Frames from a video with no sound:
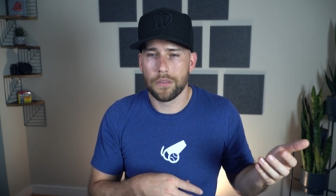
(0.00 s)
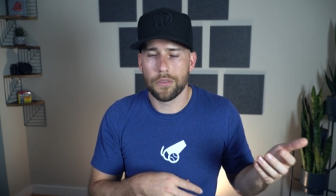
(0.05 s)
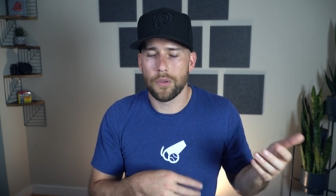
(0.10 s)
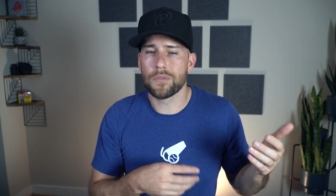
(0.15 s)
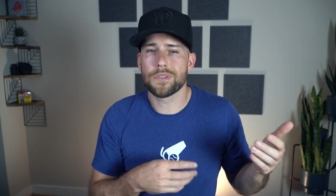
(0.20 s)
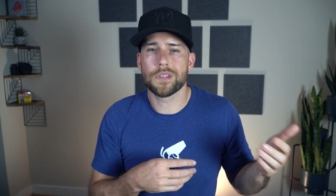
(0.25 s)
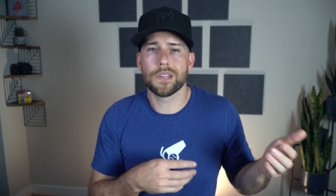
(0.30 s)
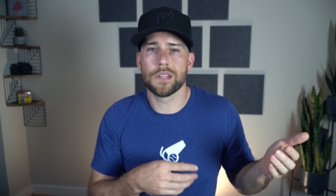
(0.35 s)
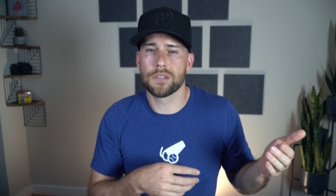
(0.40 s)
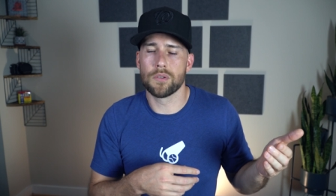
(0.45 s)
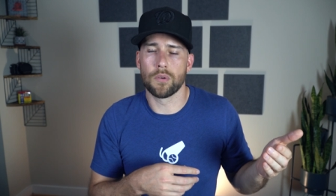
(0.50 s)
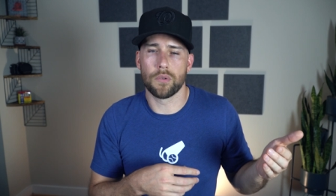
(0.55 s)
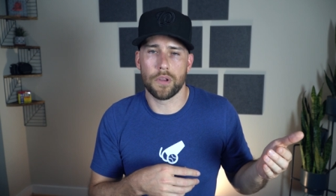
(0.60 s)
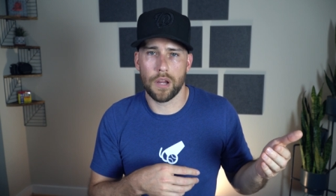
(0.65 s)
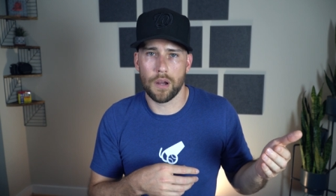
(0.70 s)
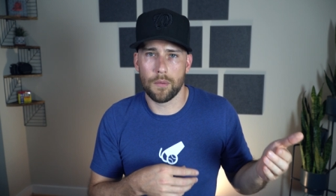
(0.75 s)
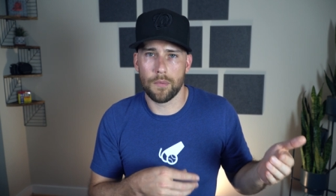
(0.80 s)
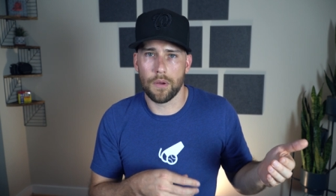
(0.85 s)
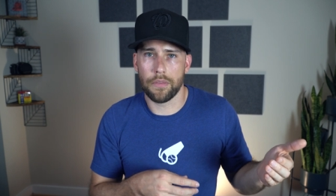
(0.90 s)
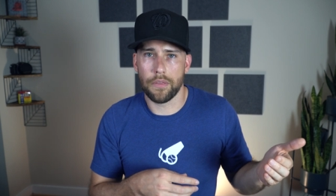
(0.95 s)
Those kids don't
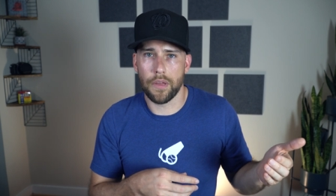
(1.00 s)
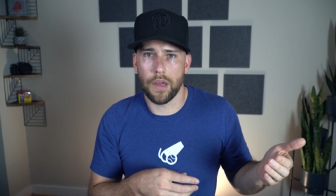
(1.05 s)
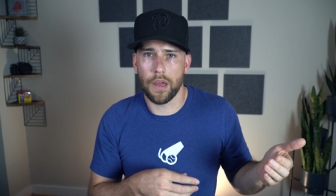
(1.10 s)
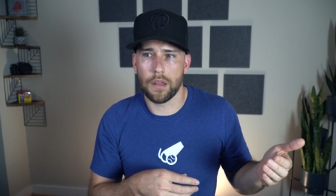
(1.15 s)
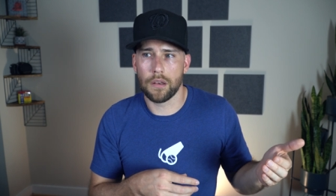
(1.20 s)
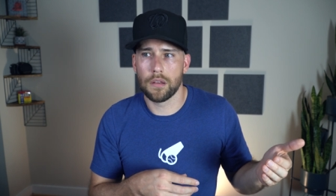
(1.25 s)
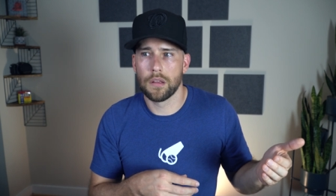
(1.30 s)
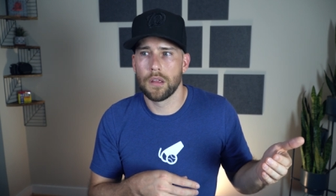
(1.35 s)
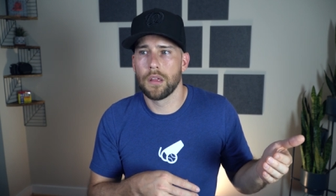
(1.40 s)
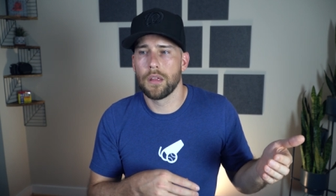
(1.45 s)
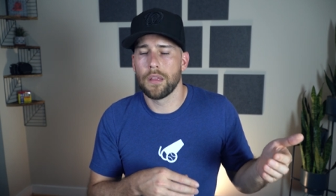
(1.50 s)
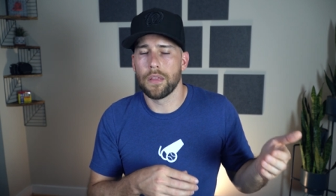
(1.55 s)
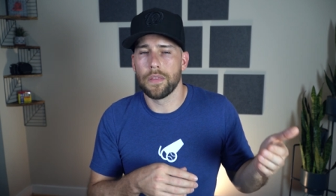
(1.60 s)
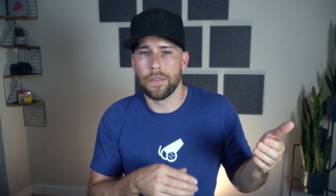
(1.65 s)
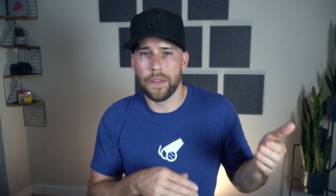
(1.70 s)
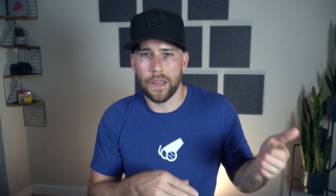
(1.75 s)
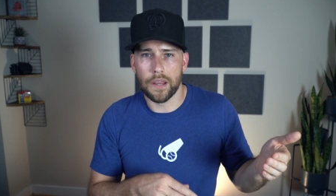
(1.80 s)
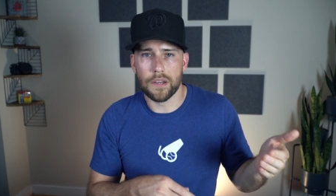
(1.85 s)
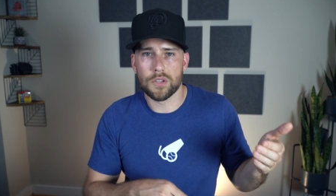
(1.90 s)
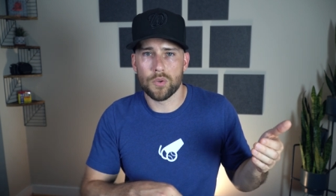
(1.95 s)
care about that.
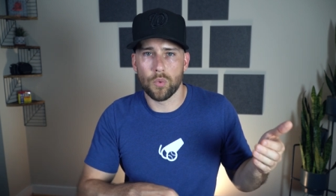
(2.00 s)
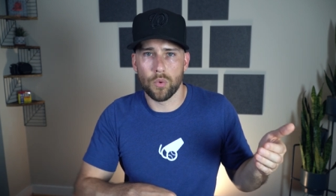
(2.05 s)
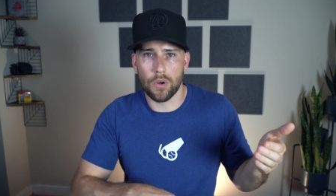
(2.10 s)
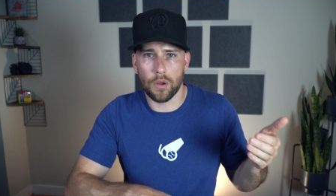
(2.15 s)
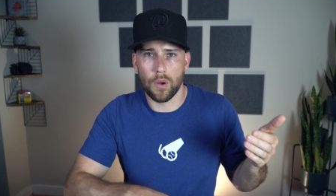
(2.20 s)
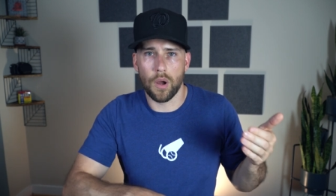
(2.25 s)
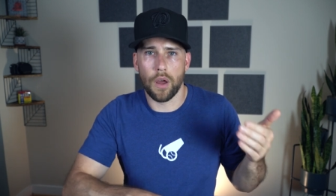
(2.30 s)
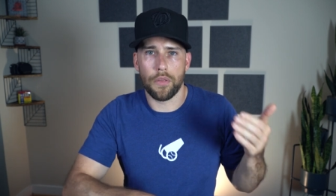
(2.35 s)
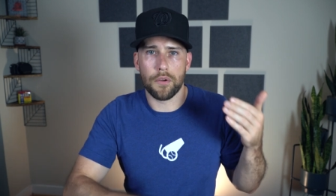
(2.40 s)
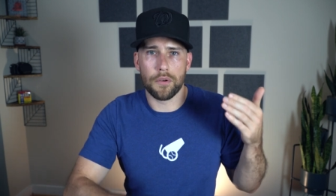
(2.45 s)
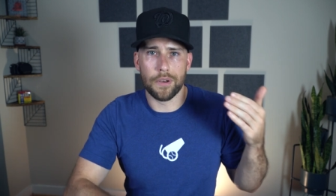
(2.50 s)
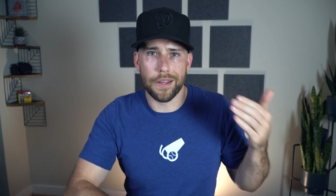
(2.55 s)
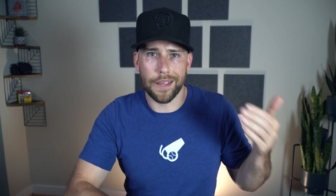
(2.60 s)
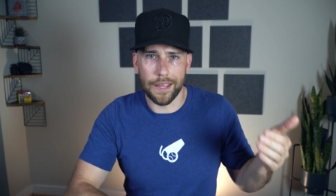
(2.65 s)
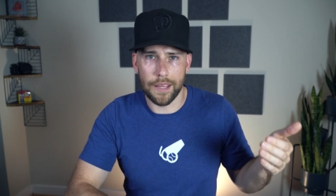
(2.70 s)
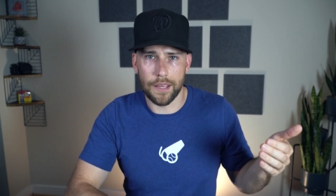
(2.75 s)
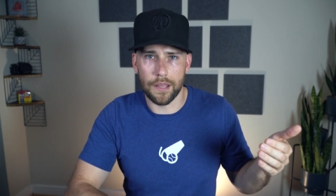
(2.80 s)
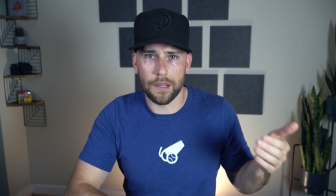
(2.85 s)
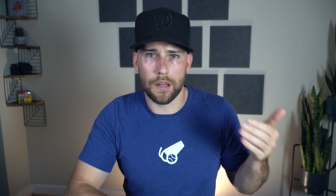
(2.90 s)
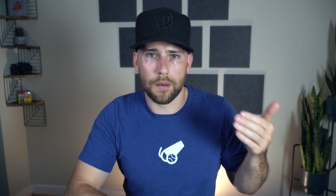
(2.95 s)
They just want to go out there and
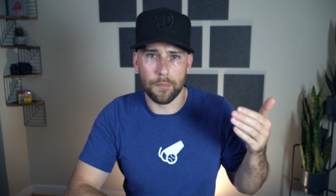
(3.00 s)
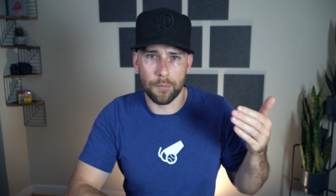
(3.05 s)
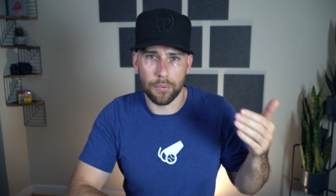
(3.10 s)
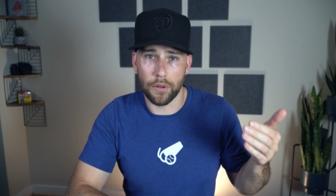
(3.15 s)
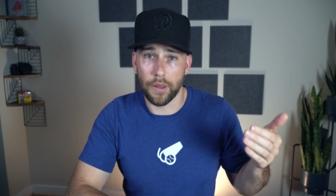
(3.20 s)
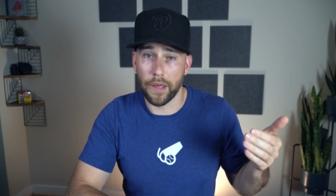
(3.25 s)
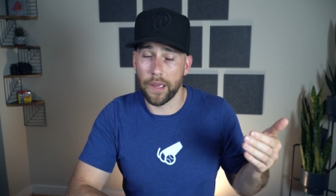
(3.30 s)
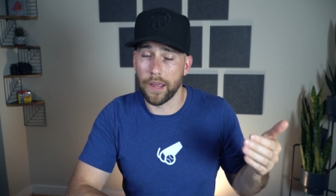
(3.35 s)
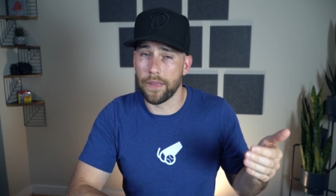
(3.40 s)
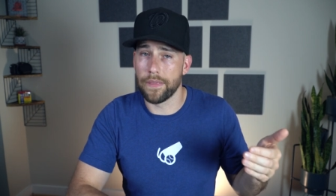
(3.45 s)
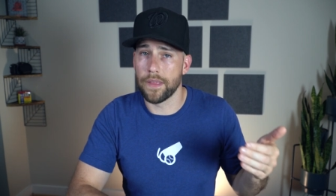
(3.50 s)
hit and play,